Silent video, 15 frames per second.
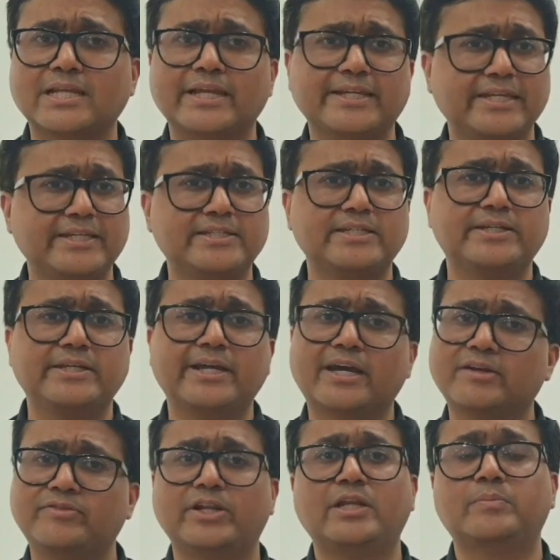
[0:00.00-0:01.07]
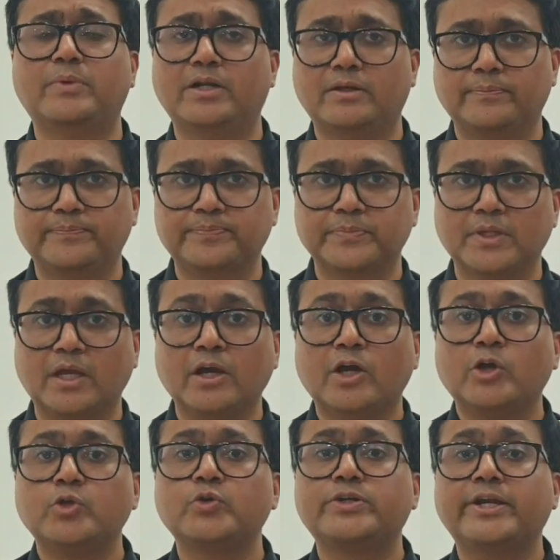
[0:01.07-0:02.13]
like ECT are available.
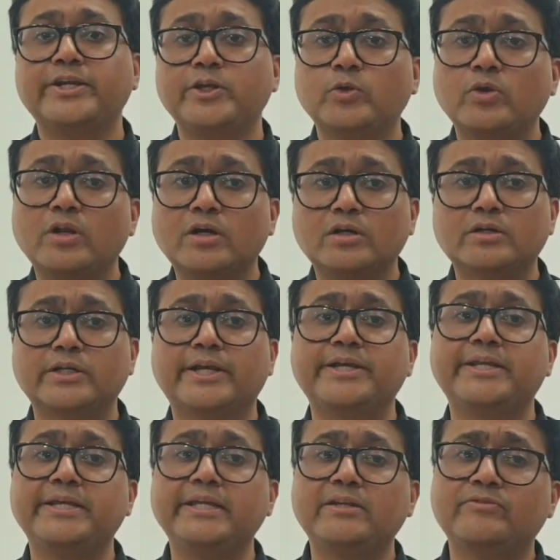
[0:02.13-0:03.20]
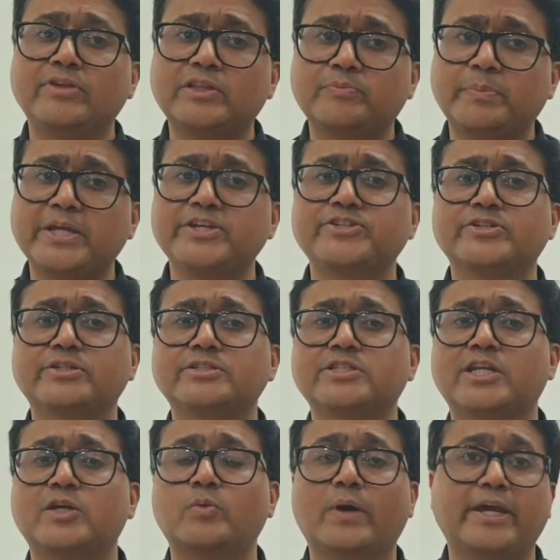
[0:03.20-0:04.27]
You tend to learn and deal with patients
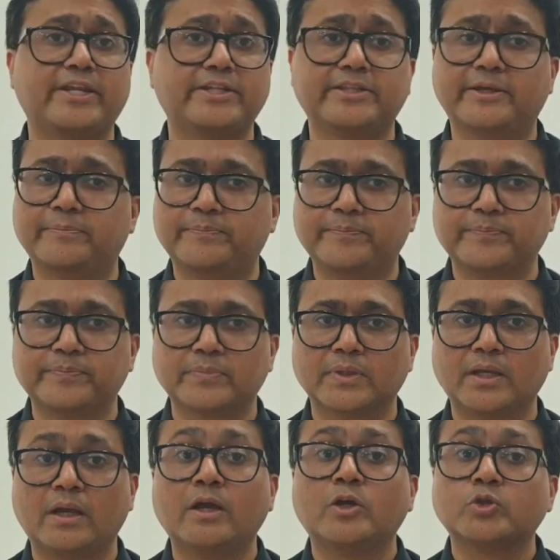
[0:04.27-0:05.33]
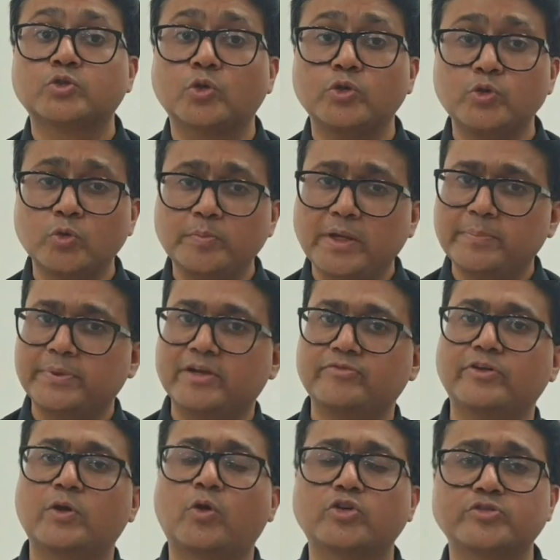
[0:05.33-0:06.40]
requiring them. So you may
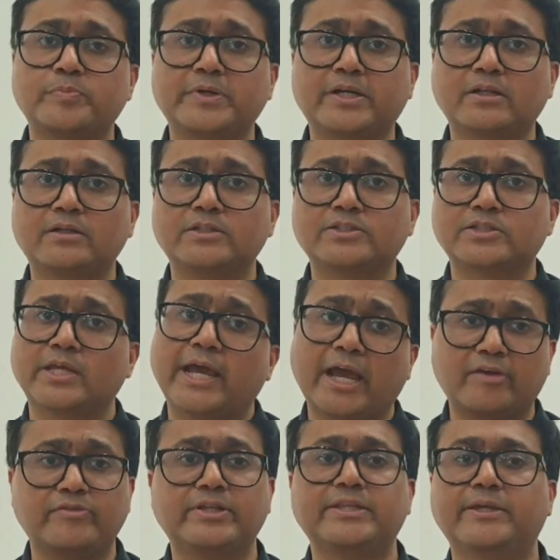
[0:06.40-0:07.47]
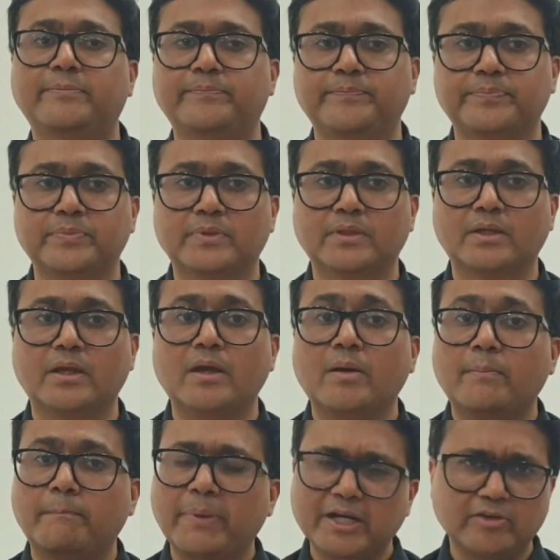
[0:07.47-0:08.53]
prefer hospitals having them.
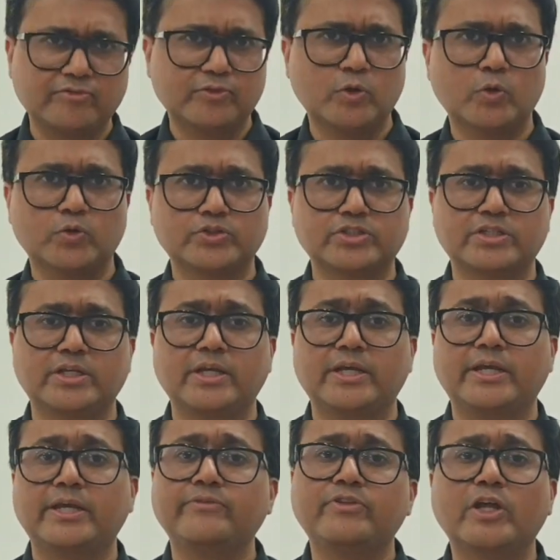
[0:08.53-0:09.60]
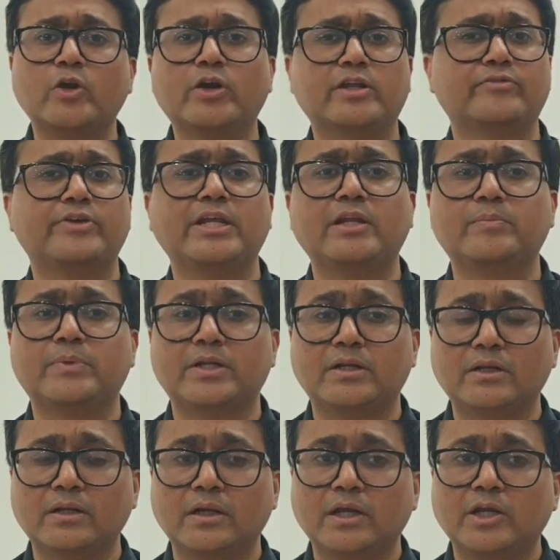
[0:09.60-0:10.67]
But of course, if they're not
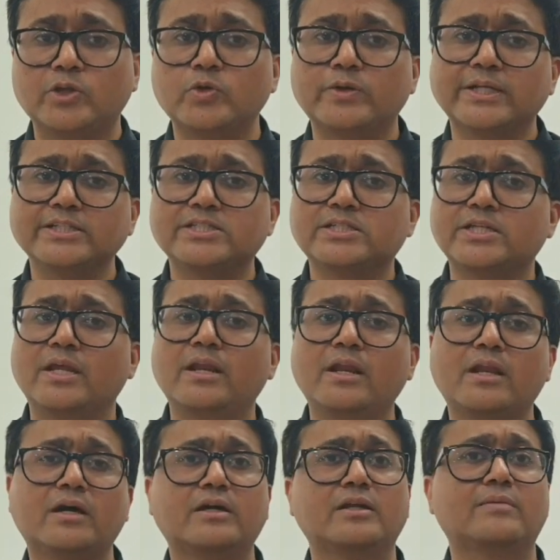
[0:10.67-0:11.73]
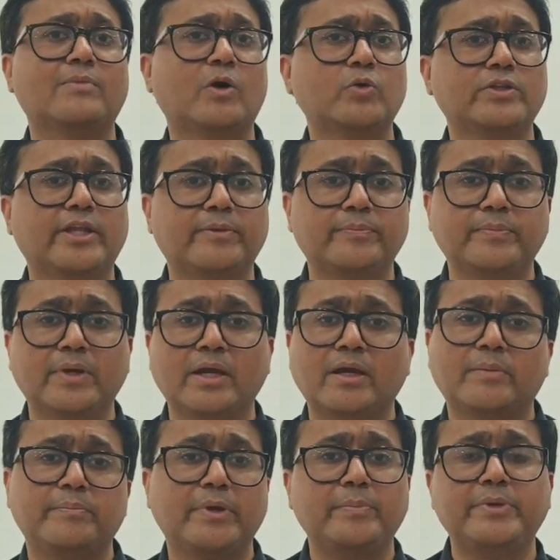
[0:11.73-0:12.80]
available, you can still learn about them
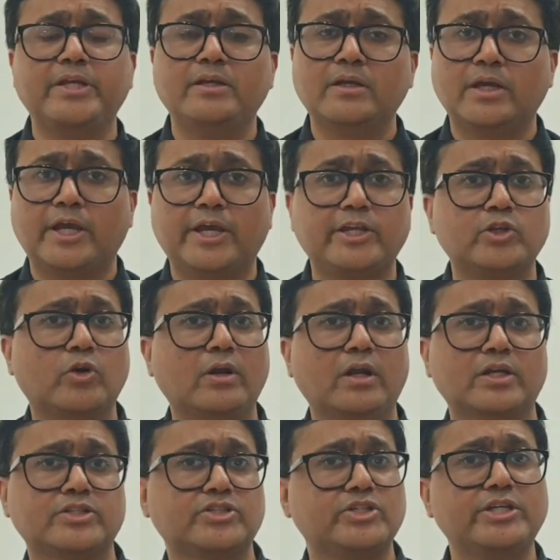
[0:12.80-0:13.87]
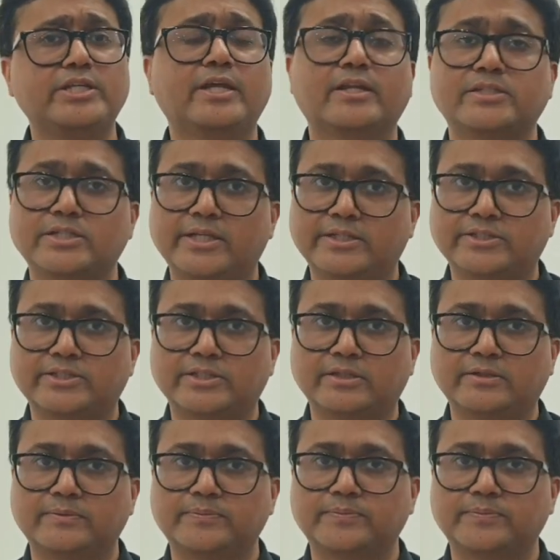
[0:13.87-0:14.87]
maybe in your senior residency.